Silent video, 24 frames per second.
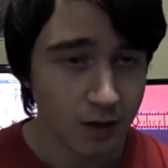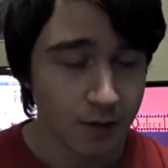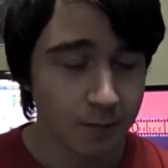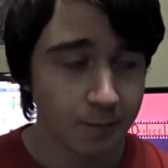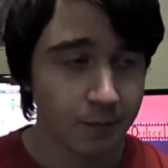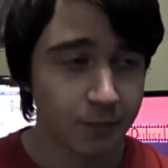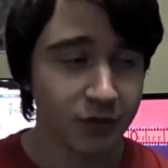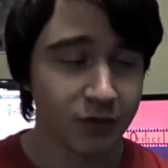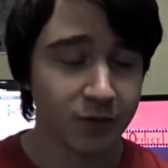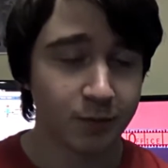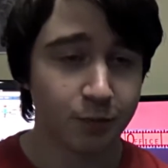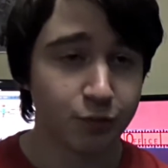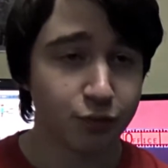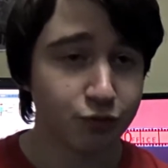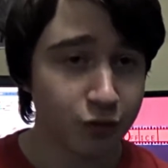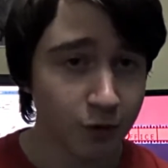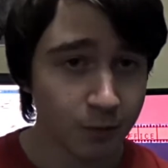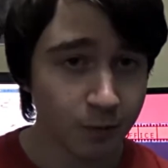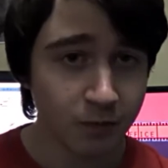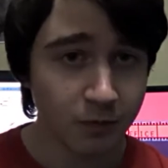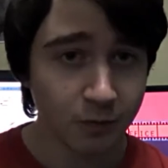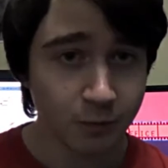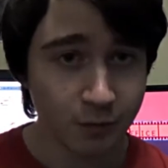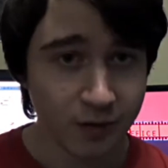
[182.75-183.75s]
but the
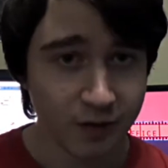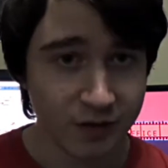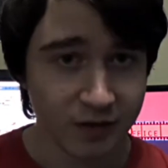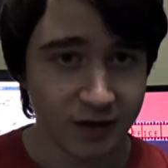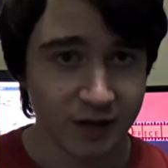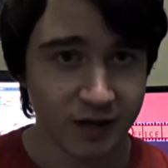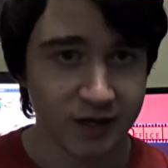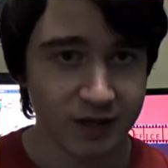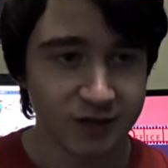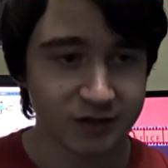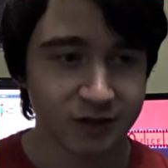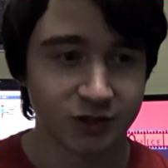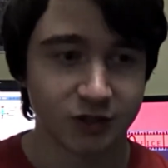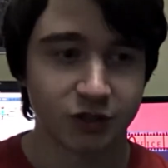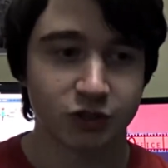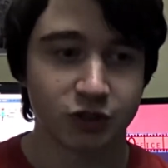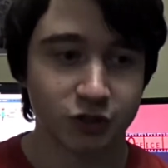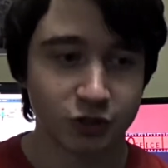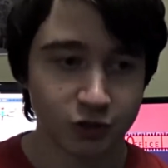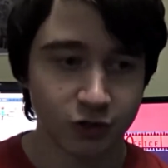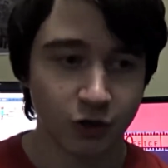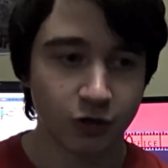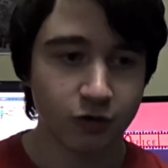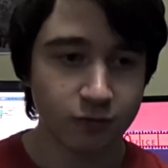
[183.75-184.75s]
problem with it is that
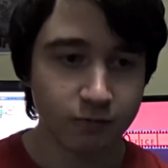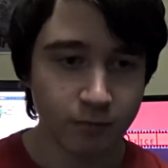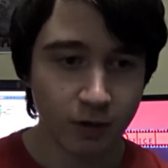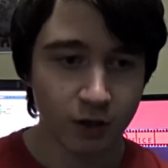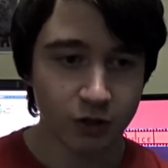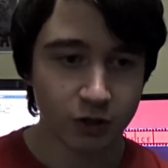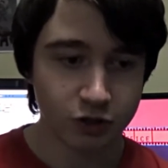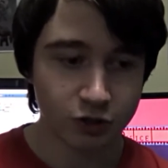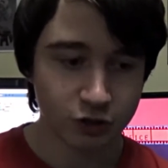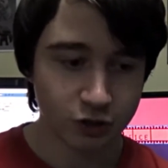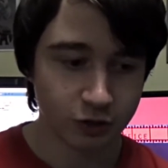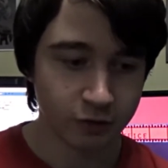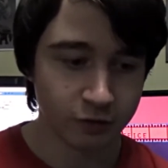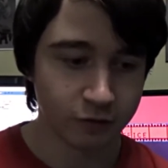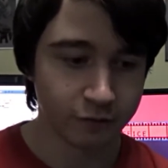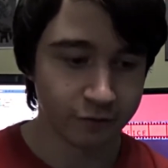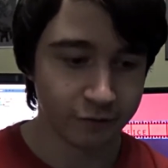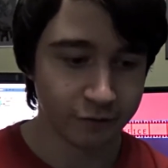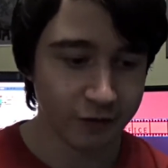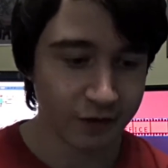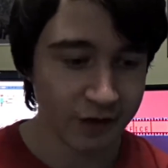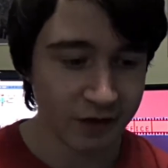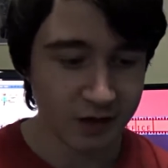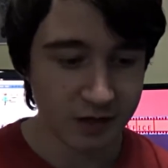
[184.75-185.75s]
so much
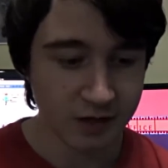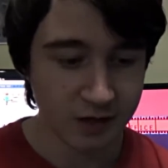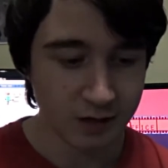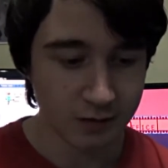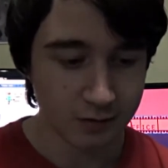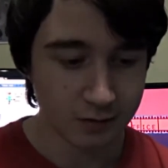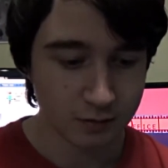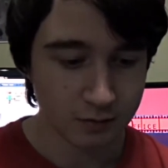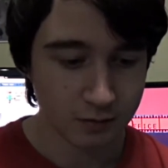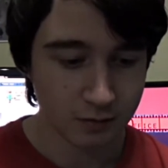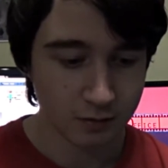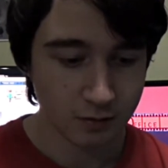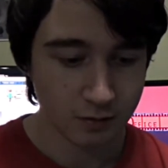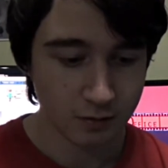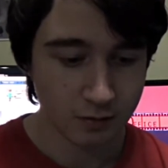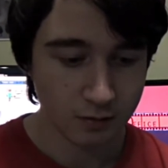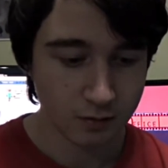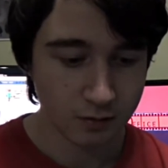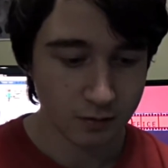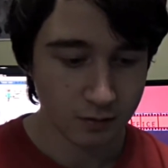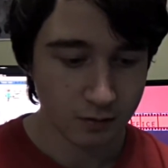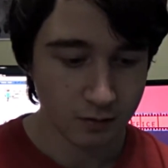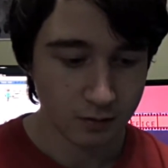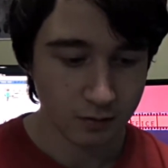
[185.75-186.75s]
of the
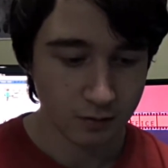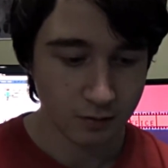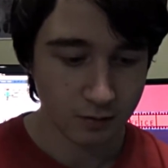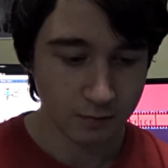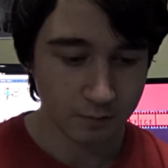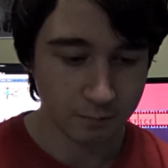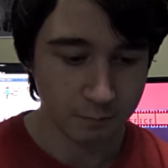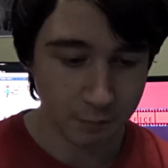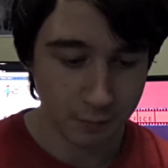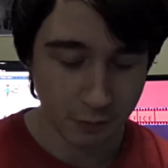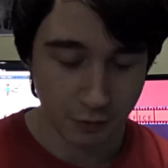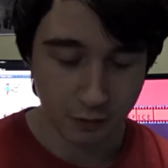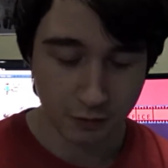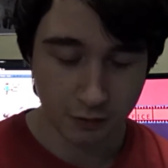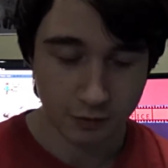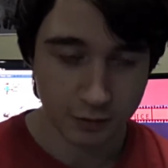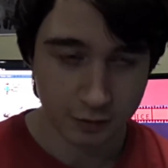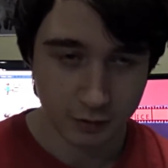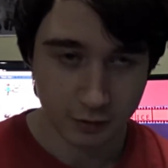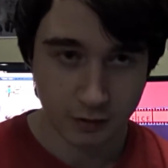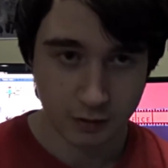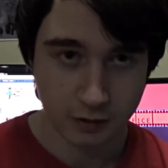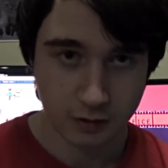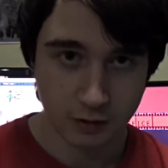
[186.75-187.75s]

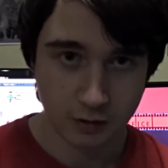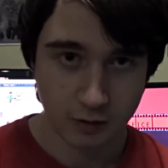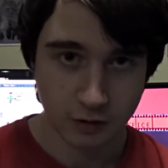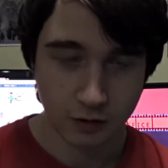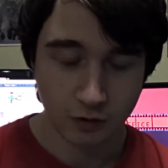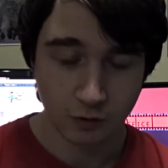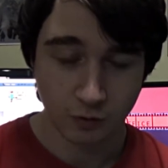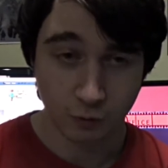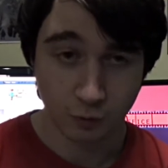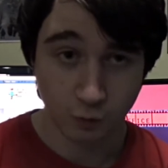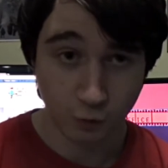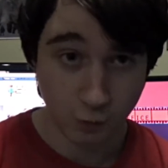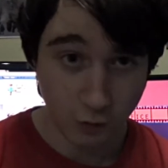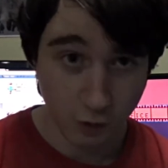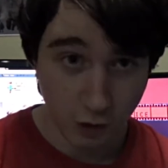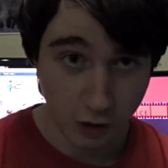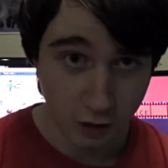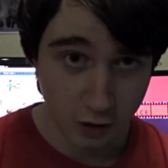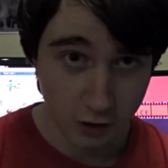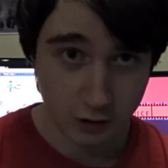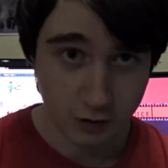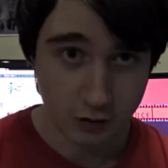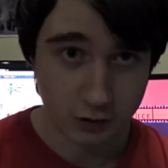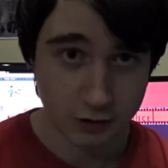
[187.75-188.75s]
book
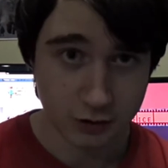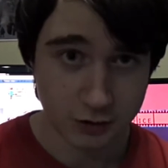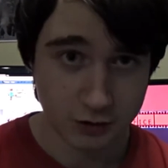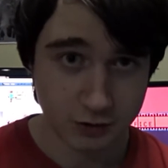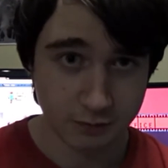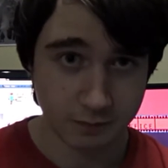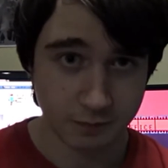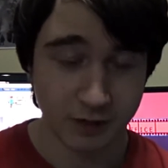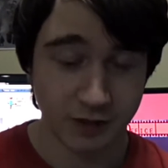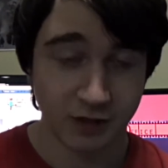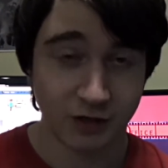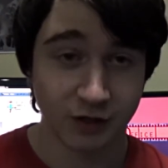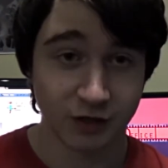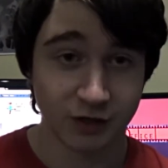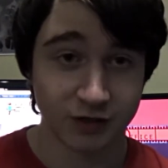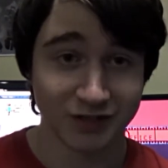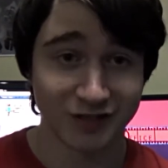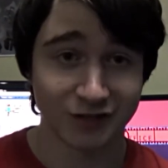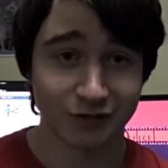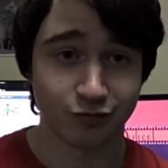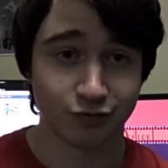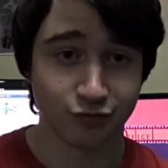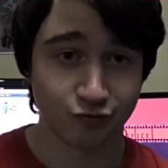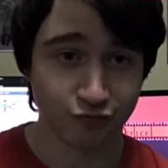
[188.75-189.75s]
works because
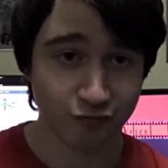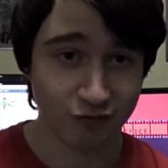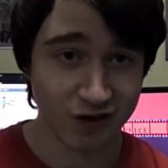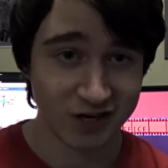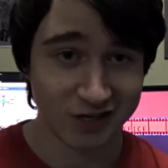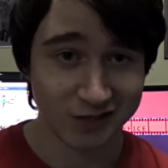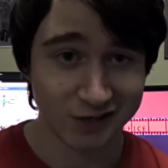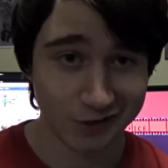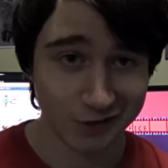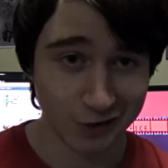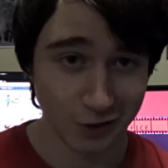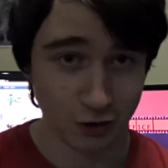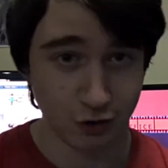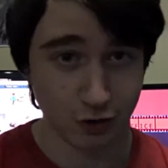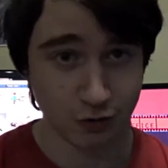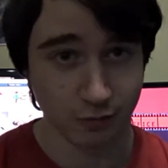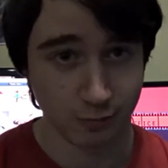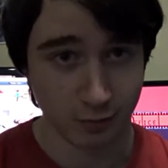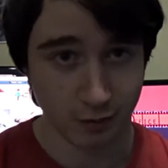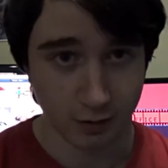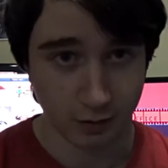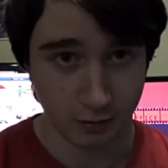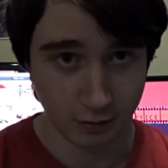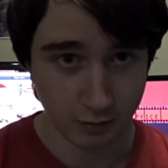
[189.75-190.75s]
it's written
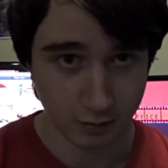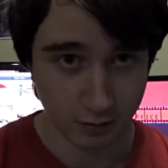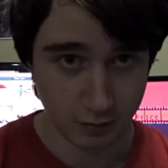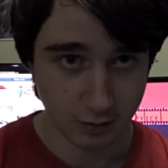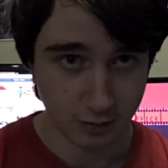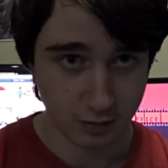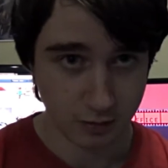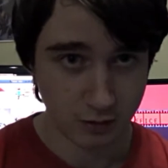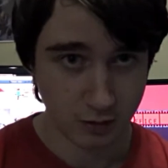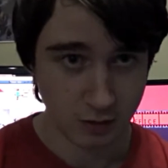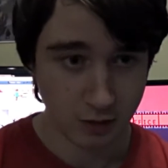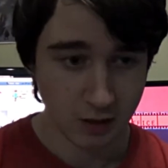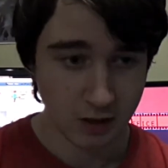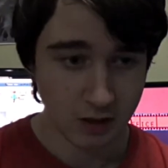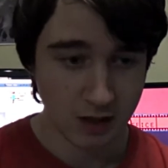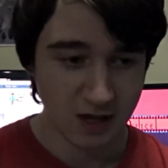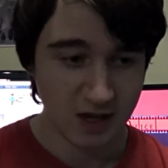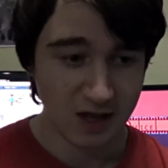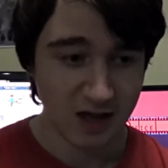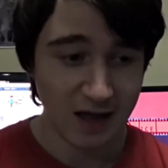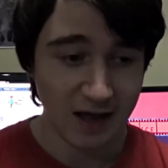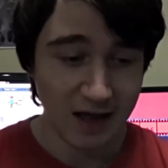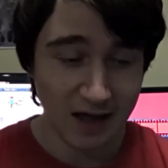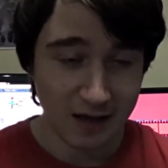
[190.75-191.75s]
humour.
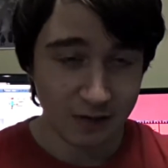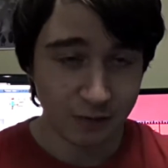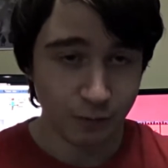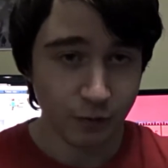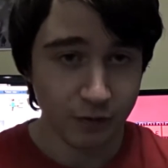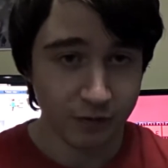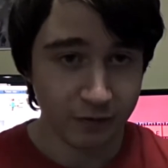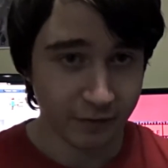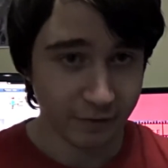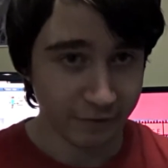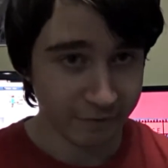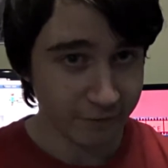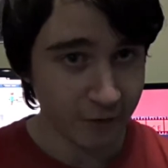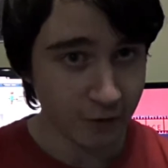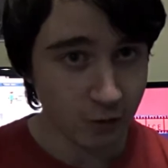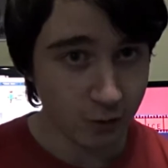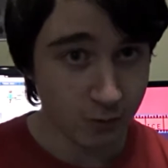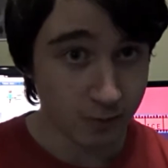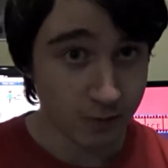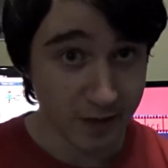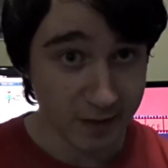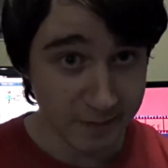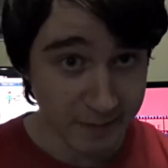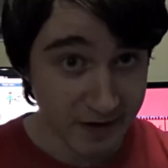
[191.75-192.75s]
And with the
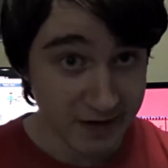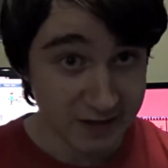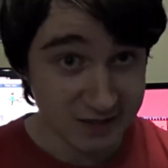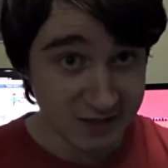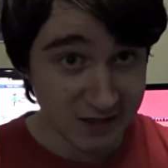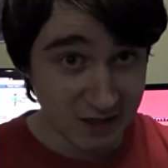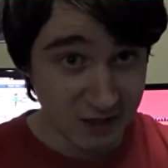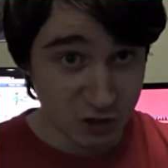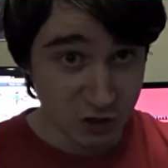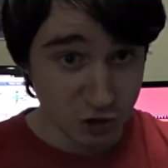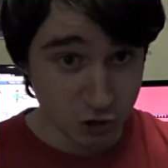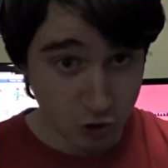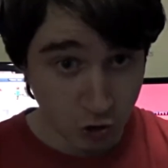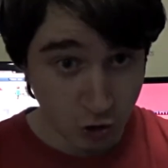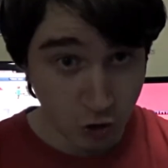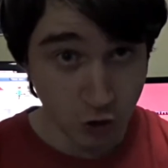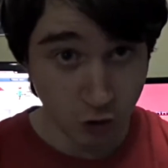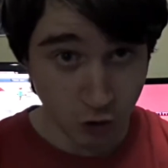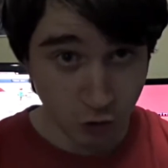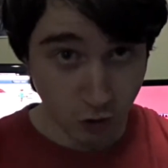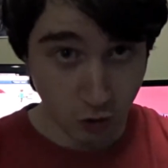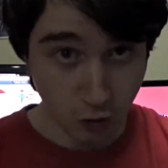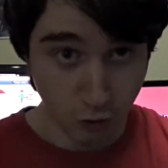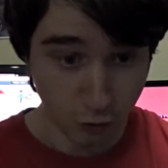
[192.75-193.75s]
film, they basically just
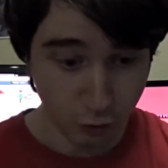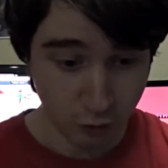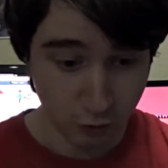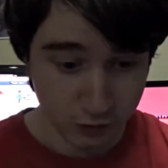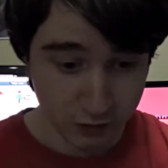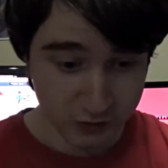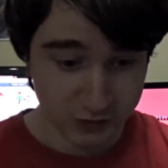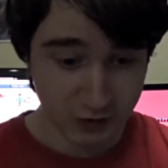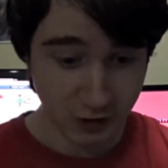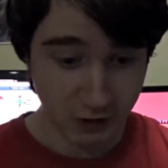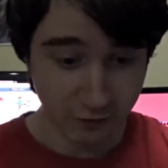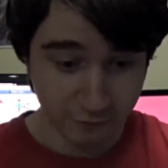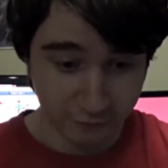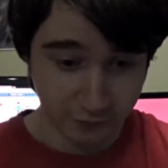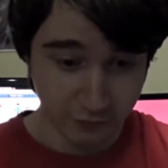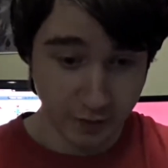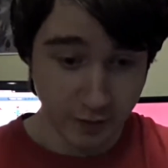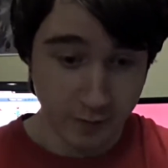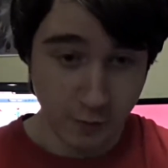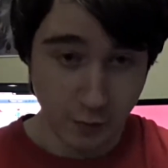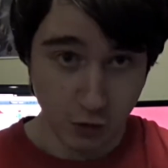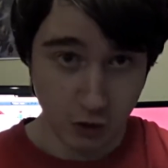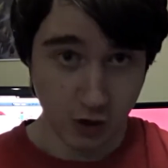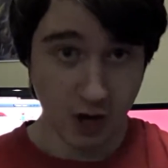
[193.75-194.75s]
took all of the stuff from the
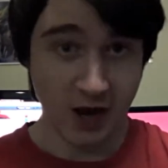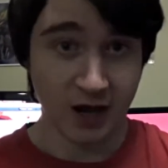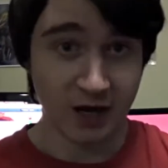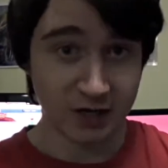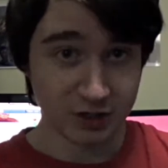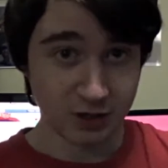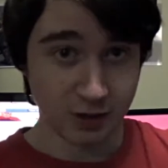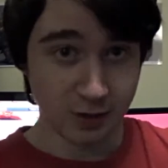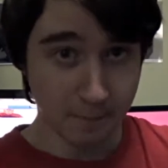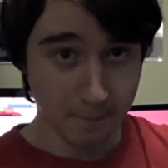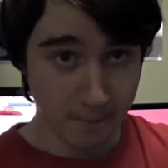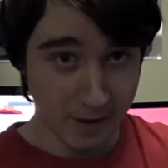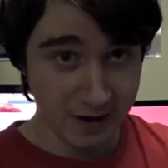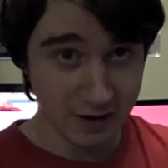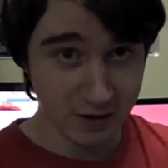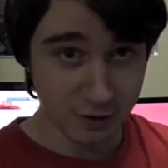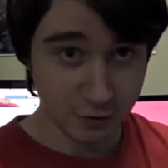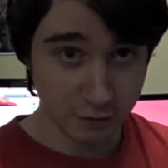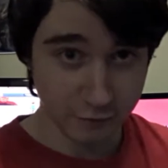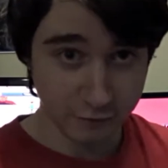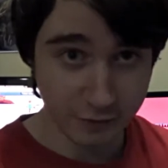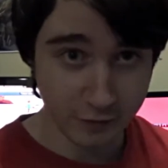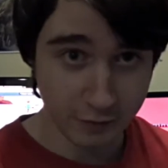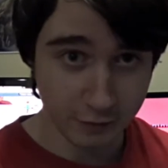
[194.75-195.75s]
book and made it
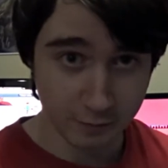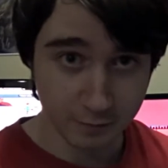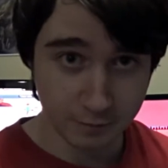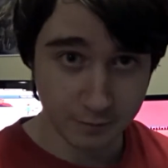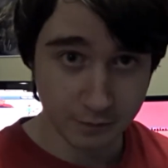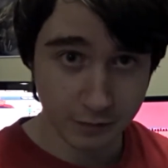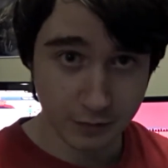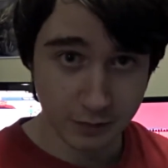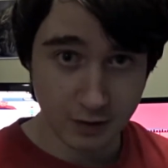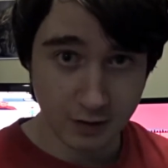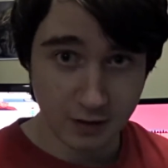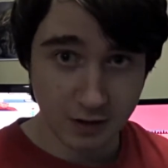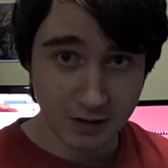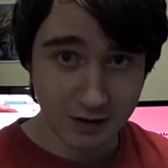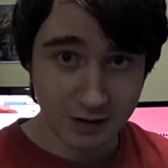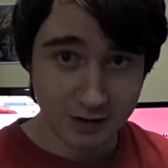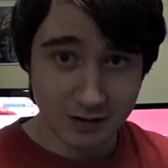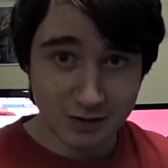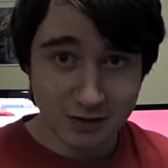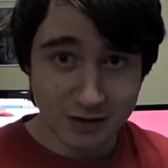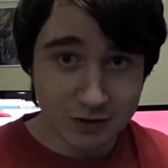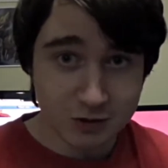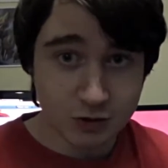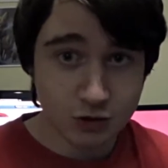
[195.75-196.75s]
on film.
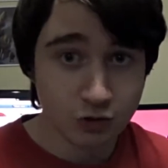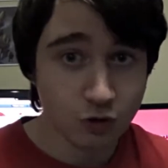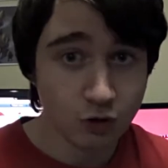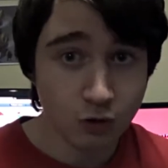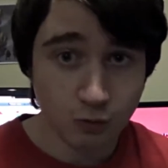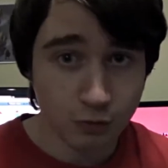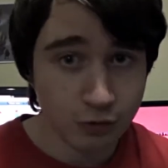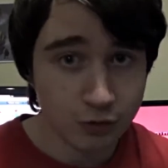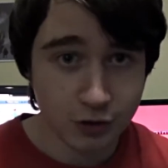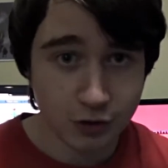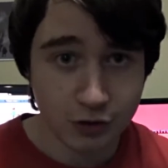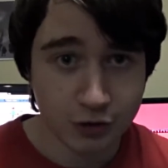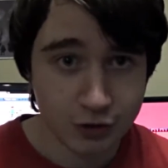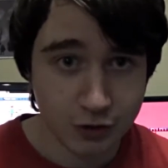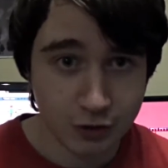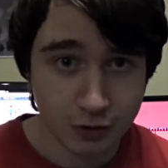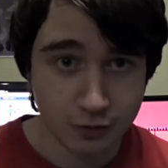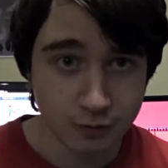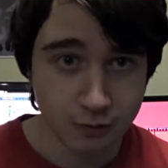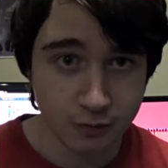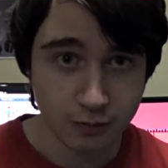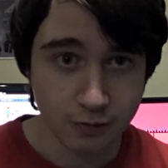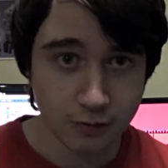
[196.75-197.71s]
That's not what you do.